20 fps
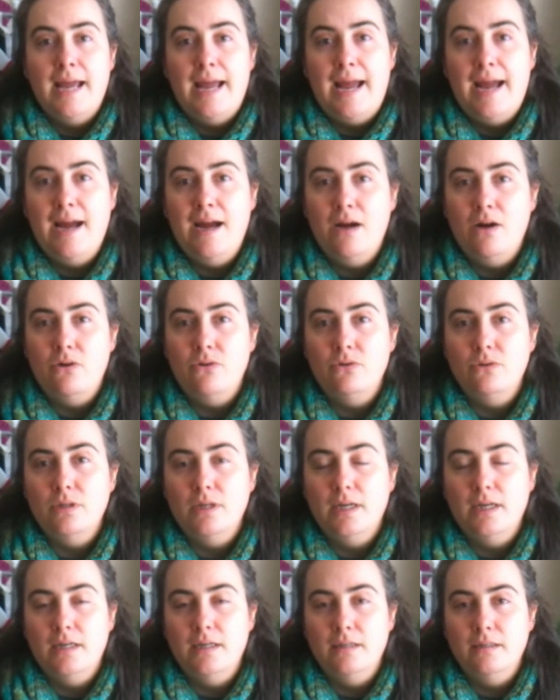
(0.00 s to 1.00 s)
how
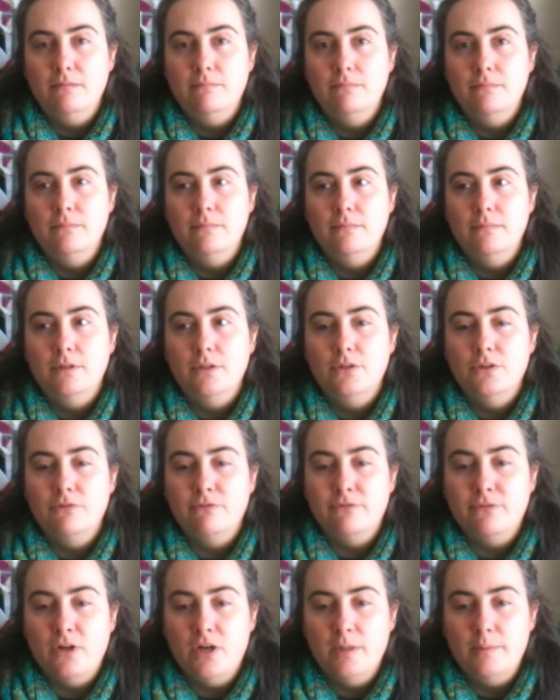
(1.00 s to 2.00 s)
the
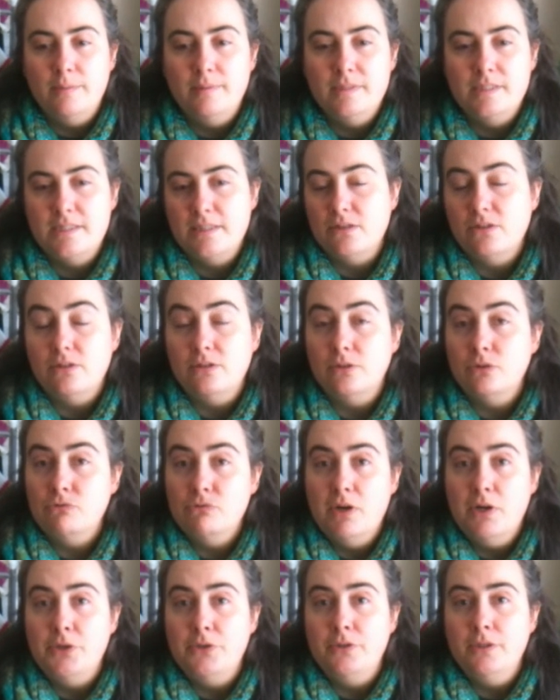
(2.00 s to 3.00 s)
fibres are
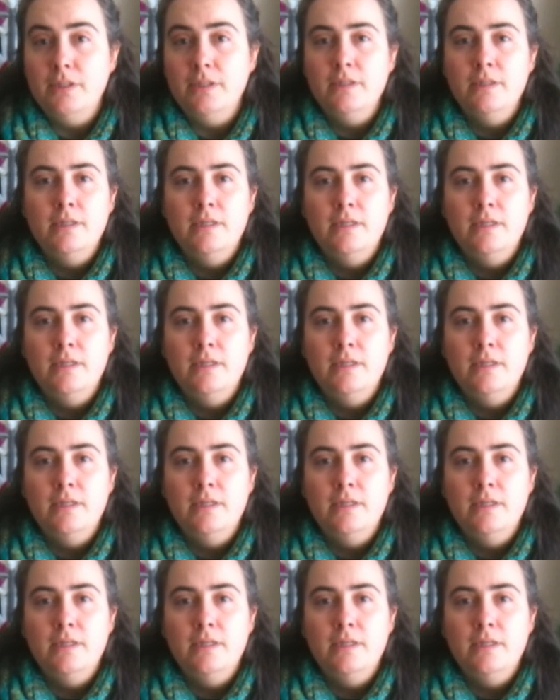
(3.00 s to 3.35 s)
grown.